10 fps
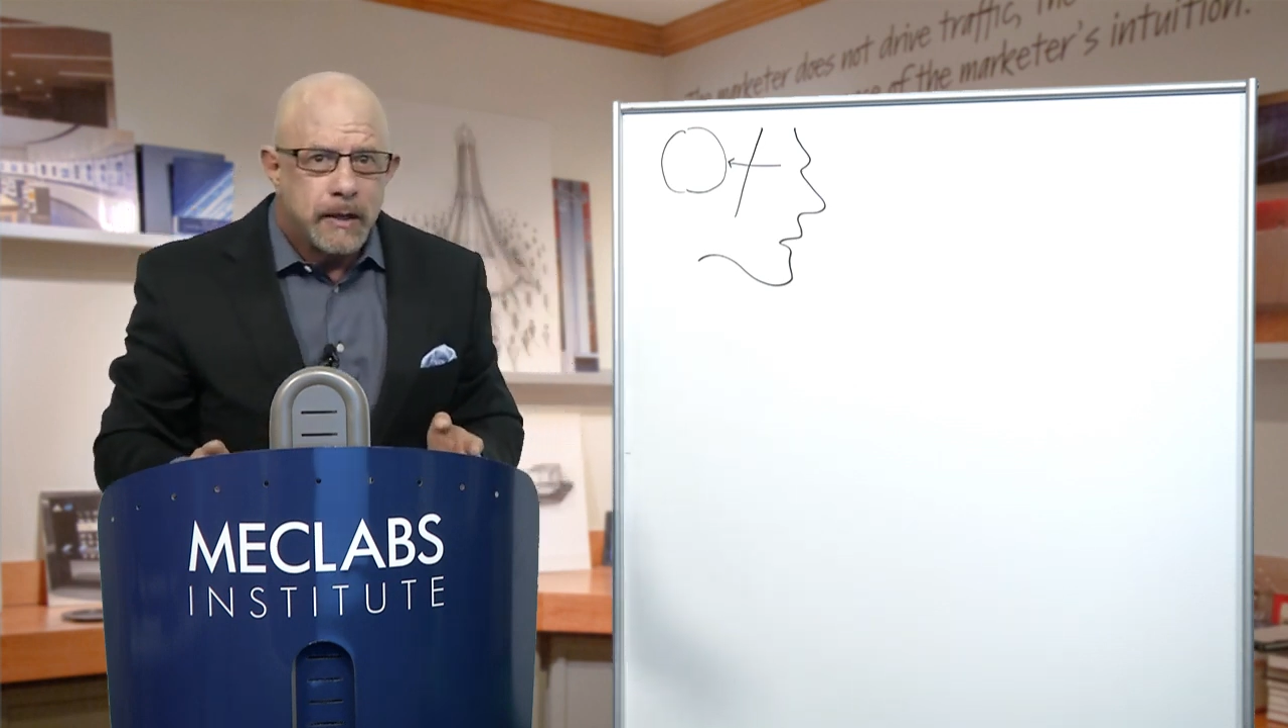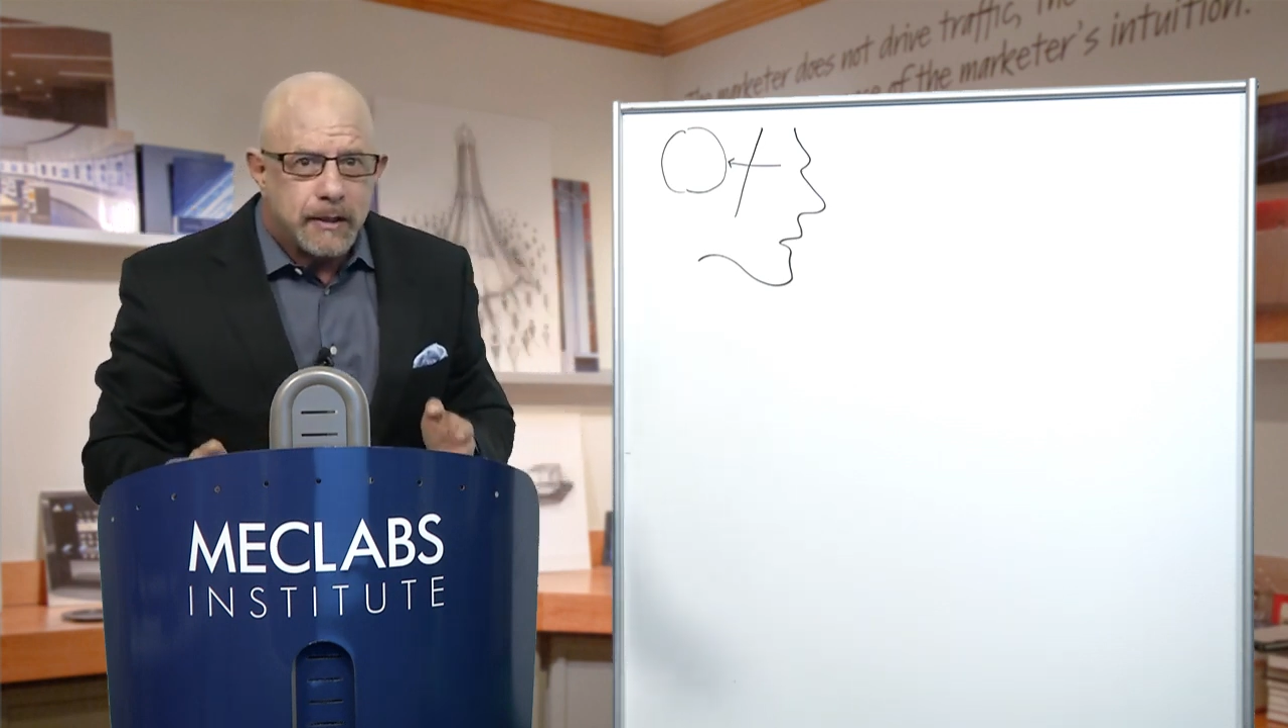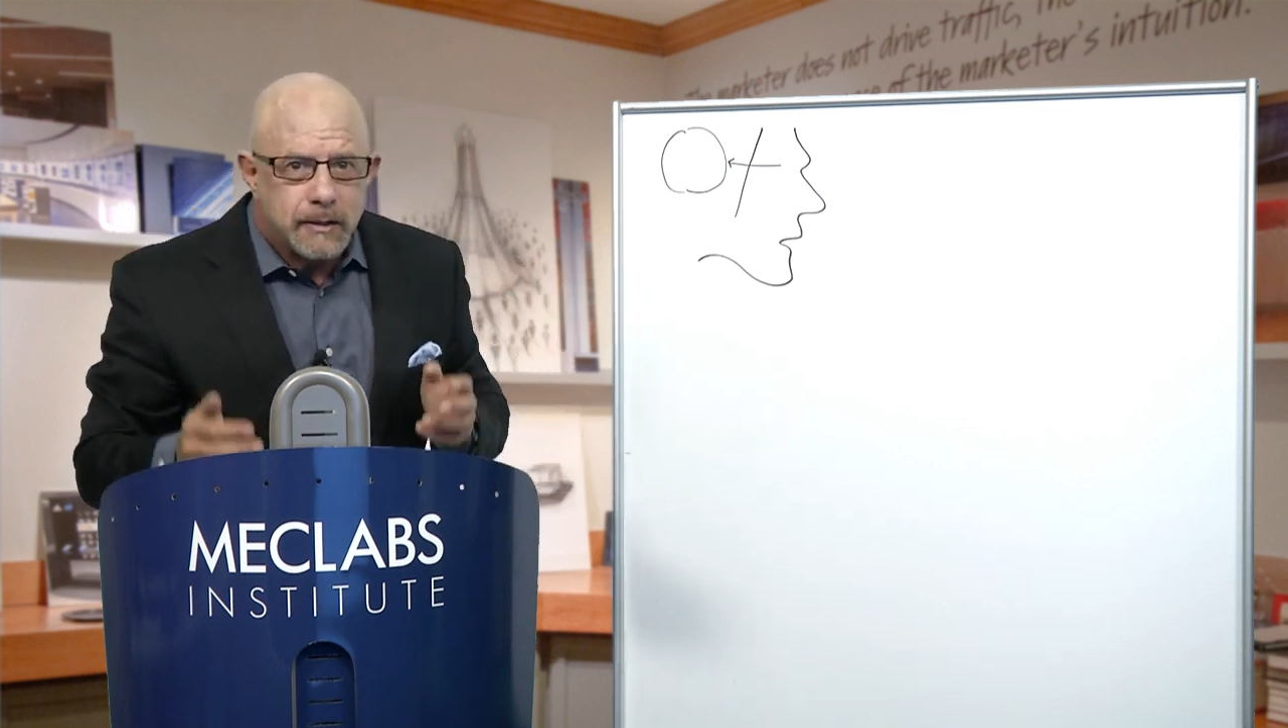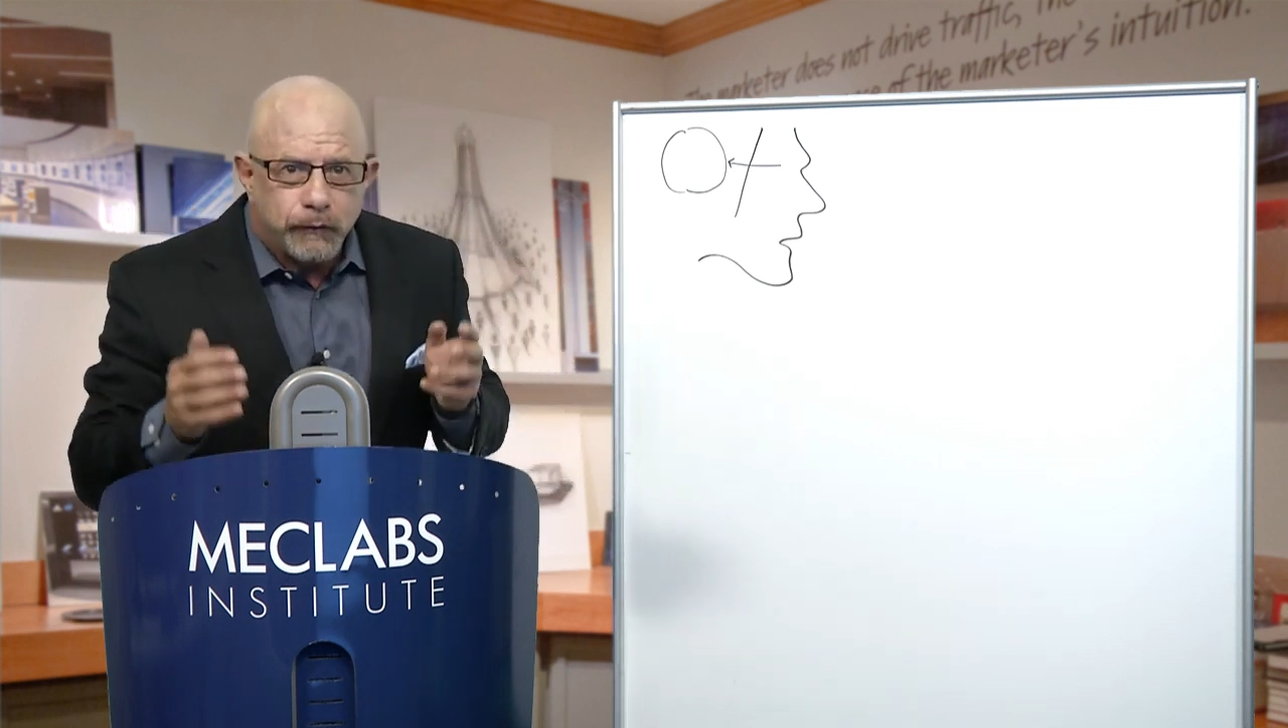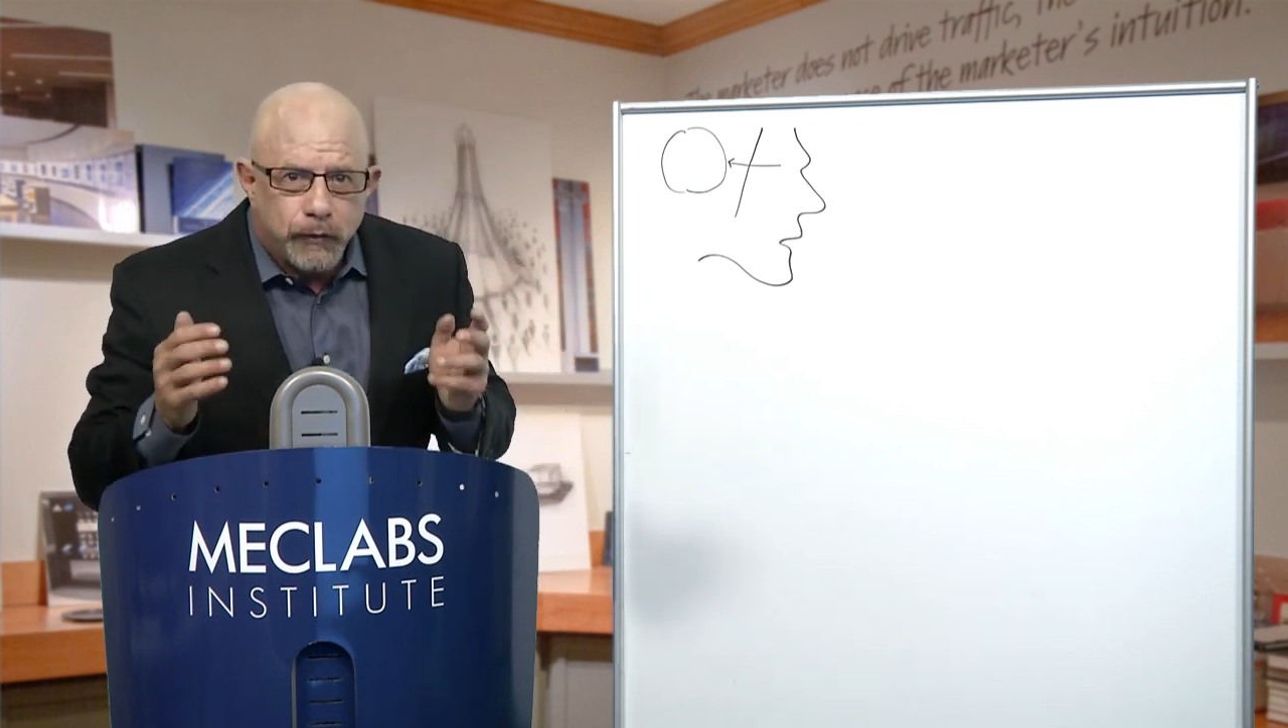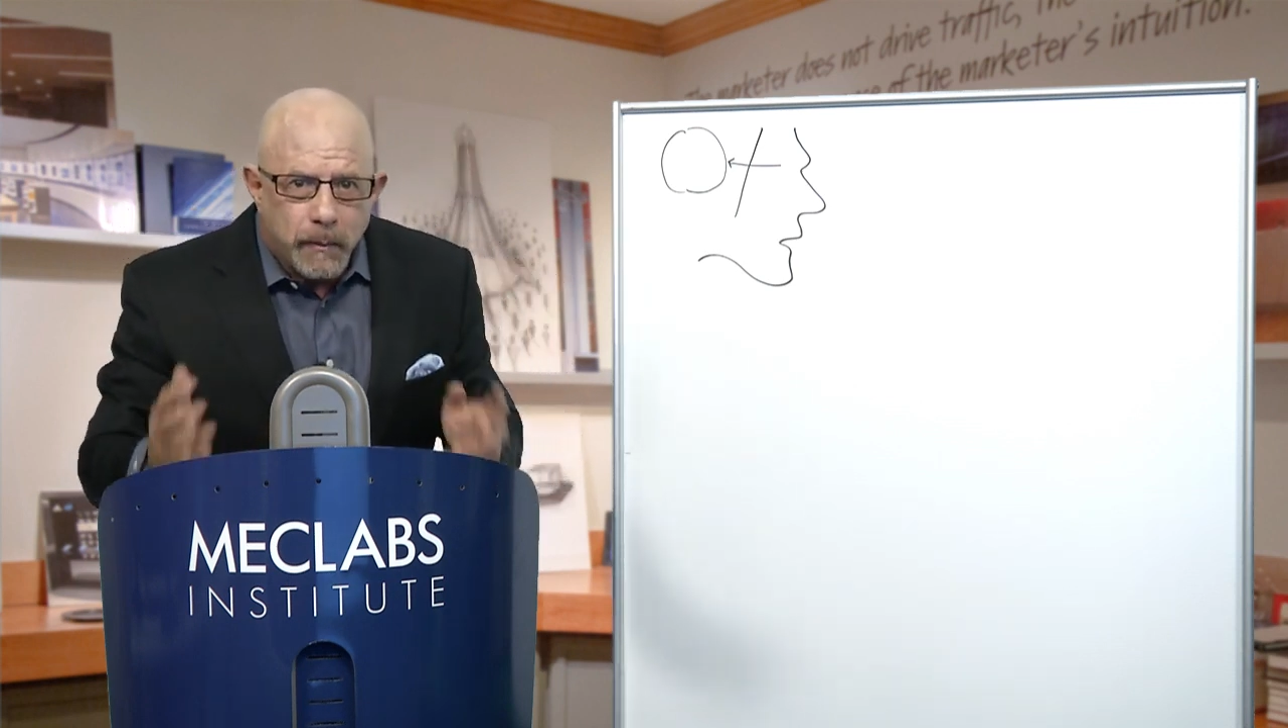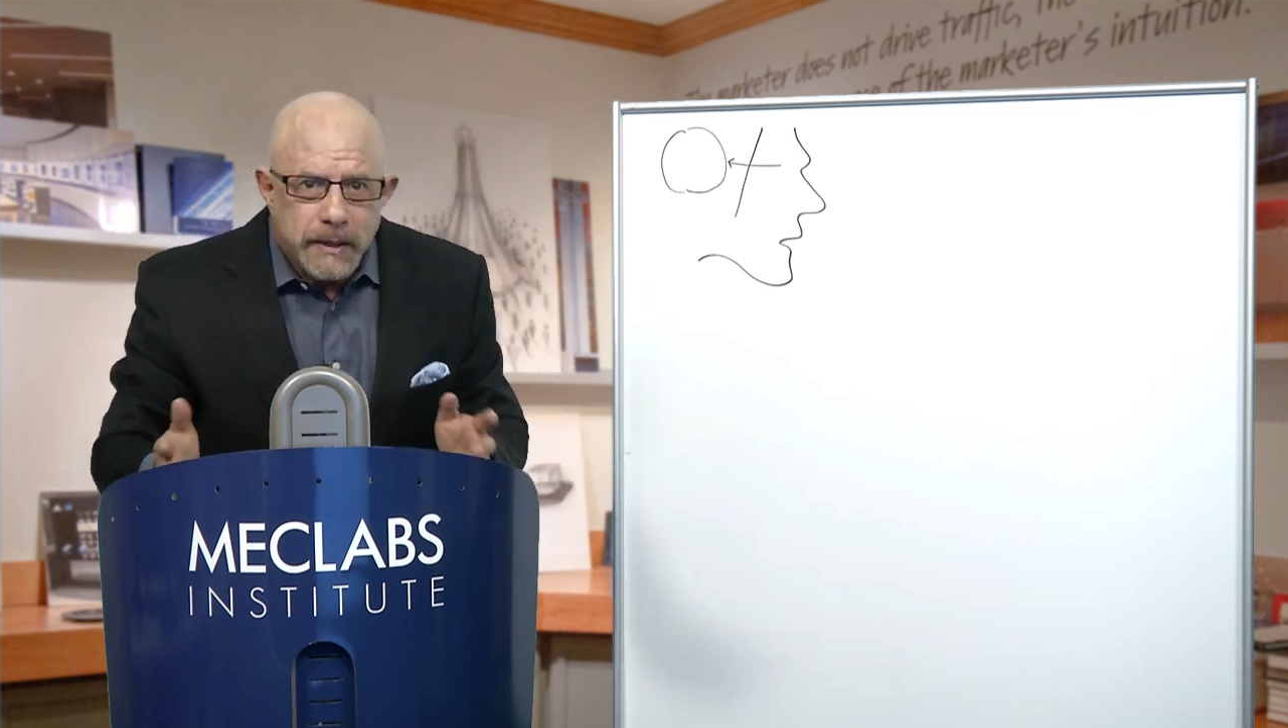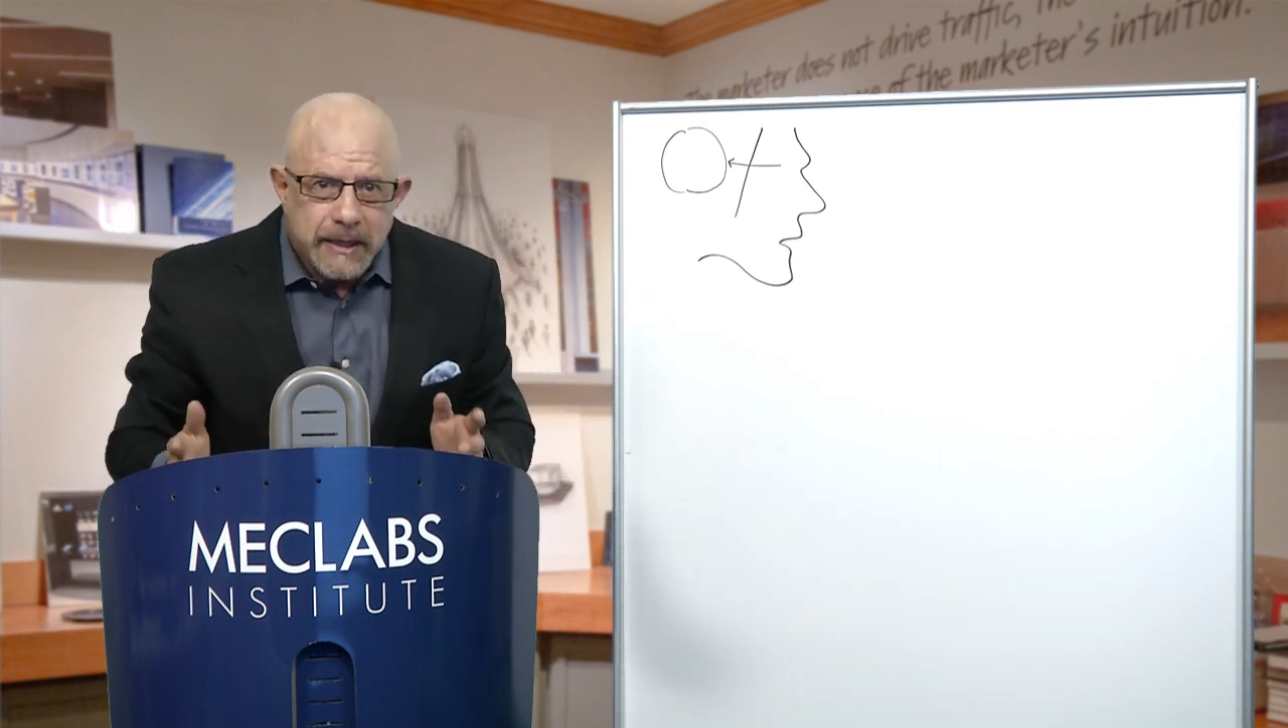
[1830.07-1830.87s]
is the film and